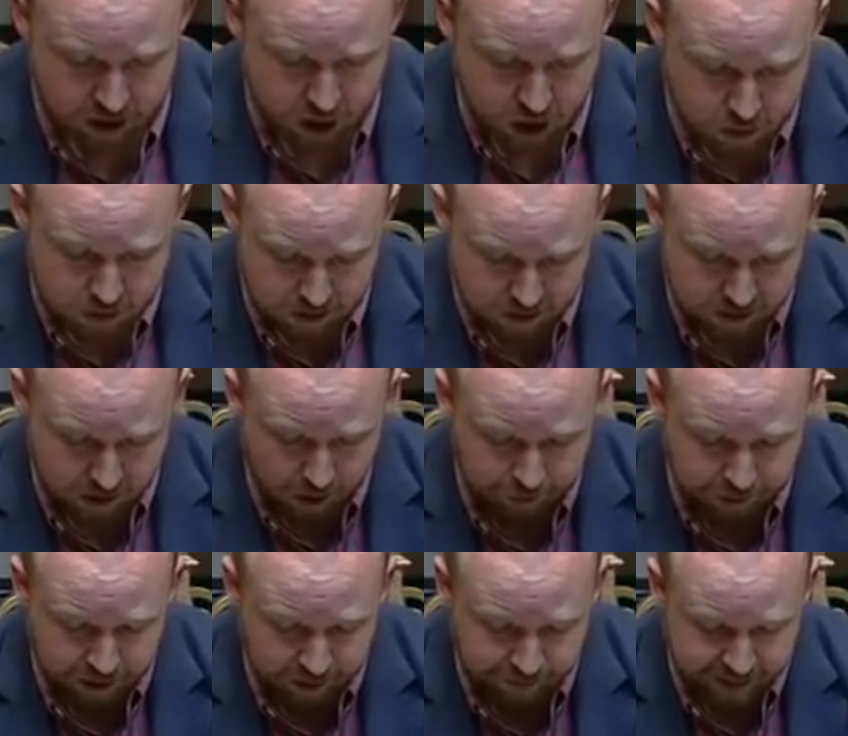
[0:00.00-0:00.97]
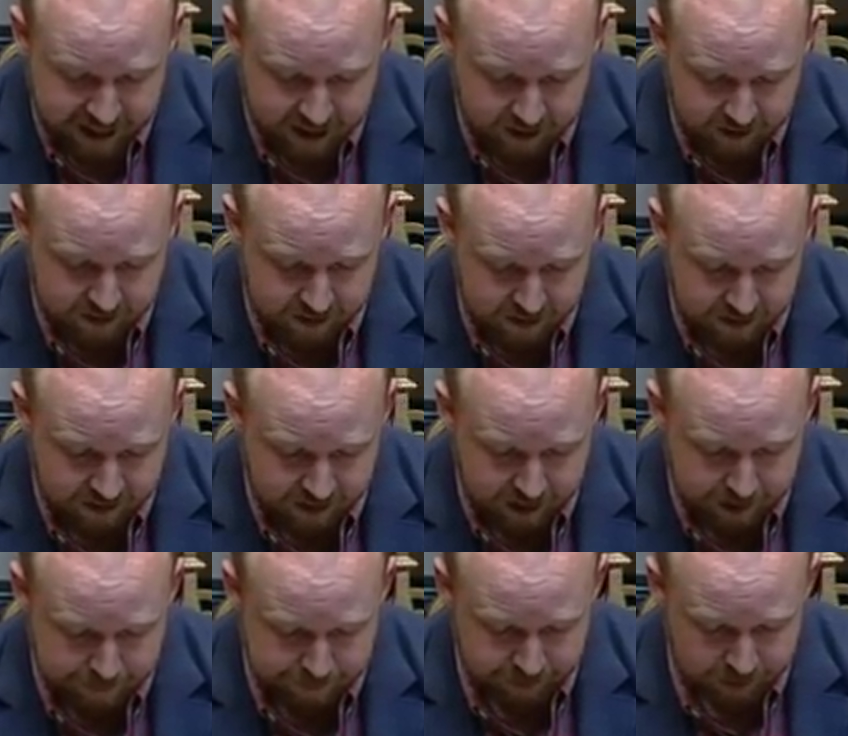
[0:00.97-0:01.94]
users of these vehicles in the
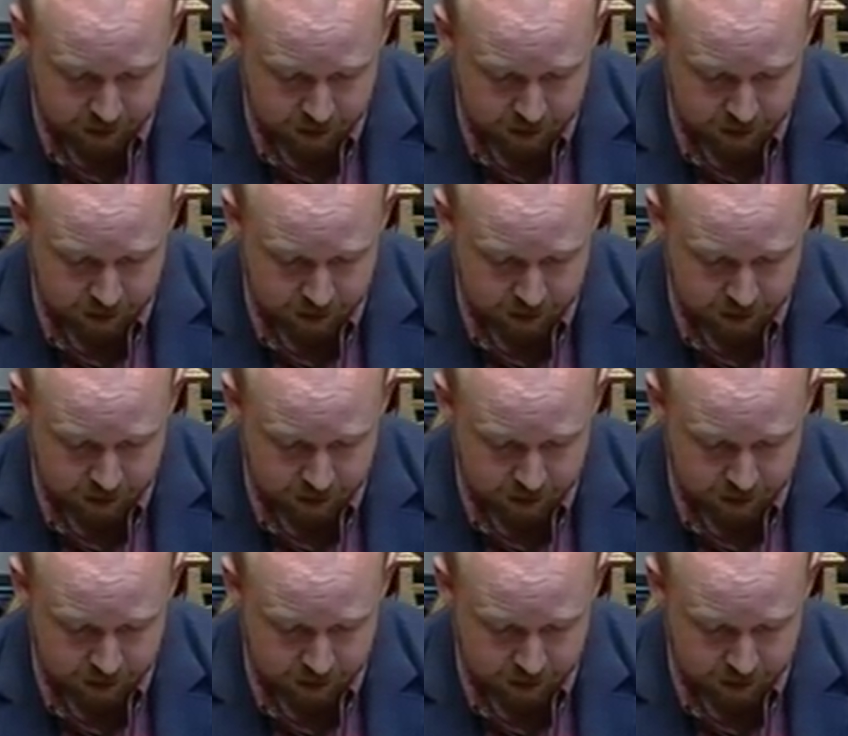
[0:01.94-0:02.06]
city.